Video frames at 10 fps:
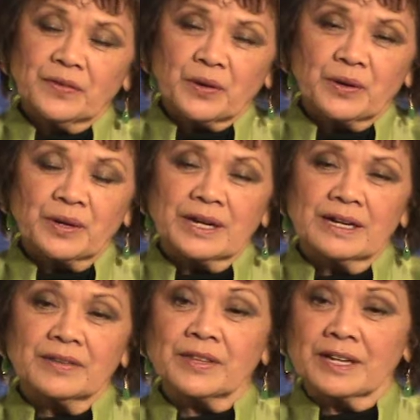for
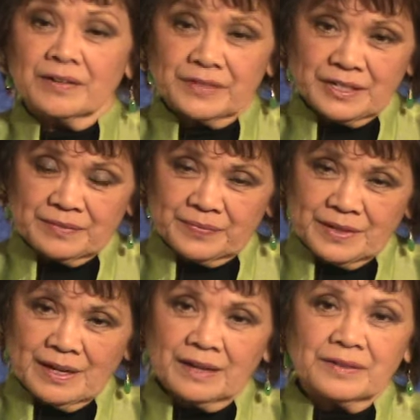the governor
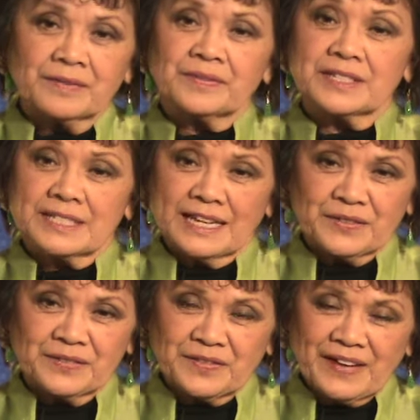of the state
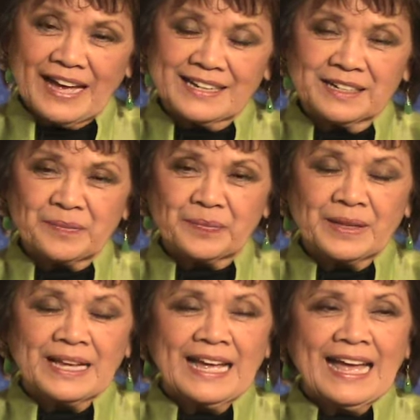of Nevada,
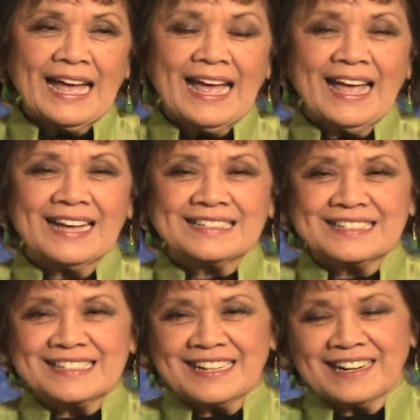
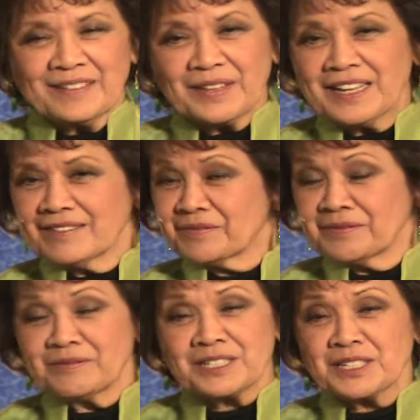and
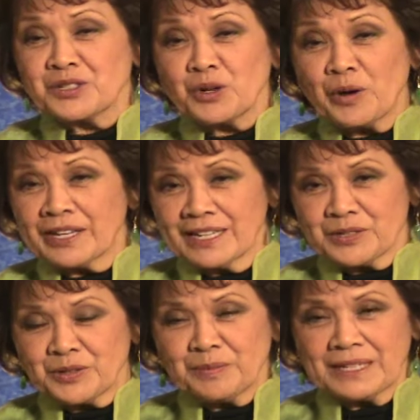was enjoying
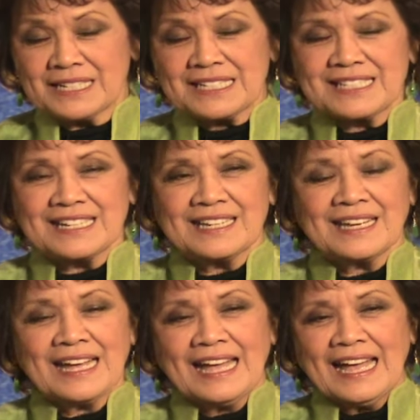it tremendously.
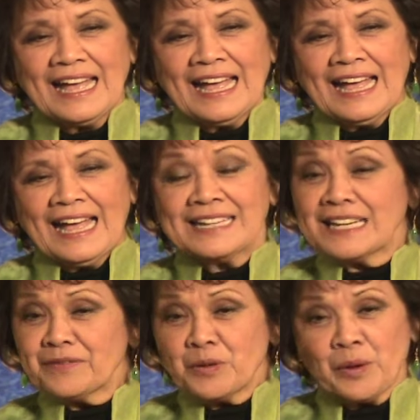And
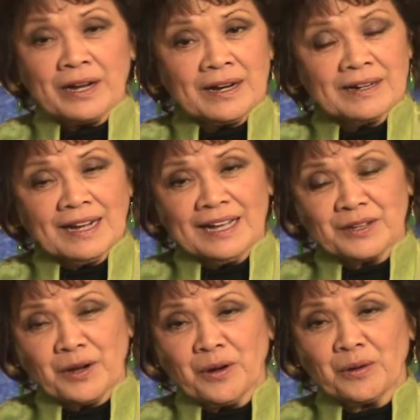everywhere I
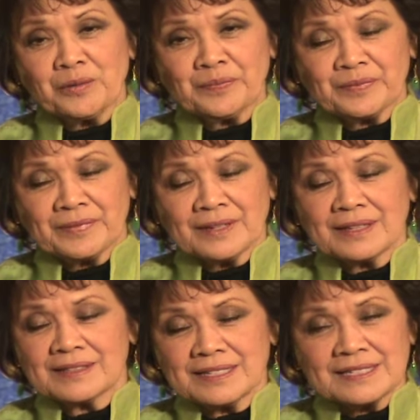go,
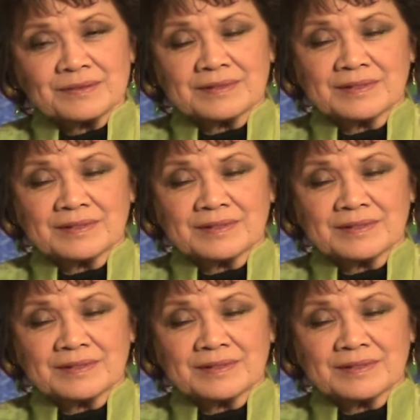and this